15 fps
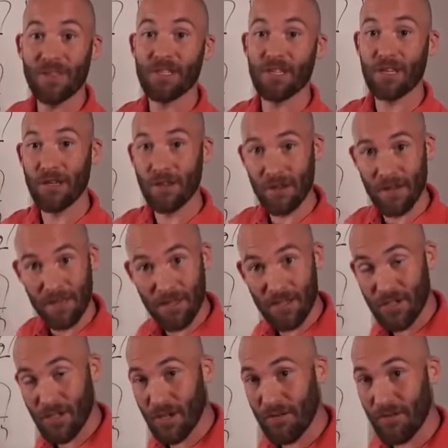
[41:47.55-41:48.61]
with securing the
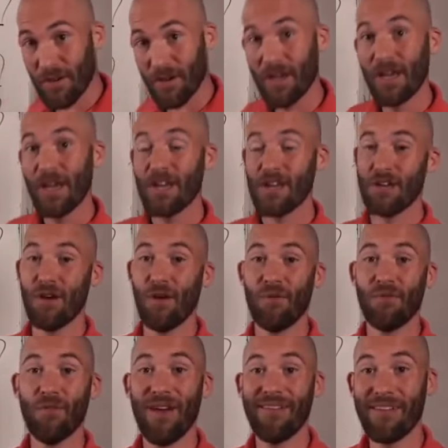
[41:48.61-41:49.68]
server,
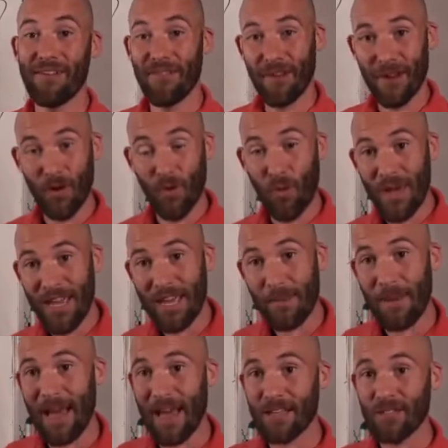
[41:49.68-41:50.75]
if you have a very
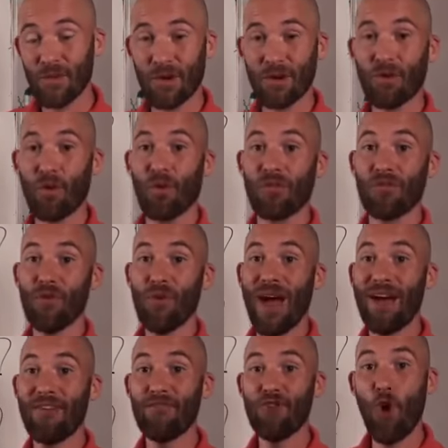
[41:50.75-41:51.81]
weak password or if you
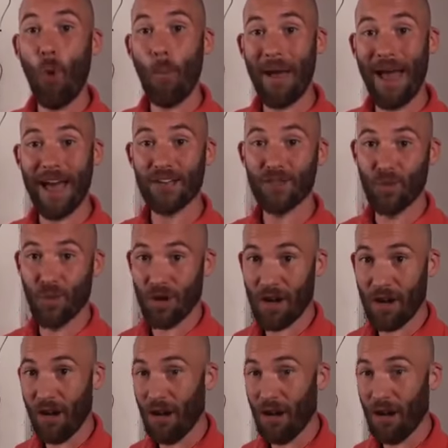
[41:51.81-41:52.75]
have no password at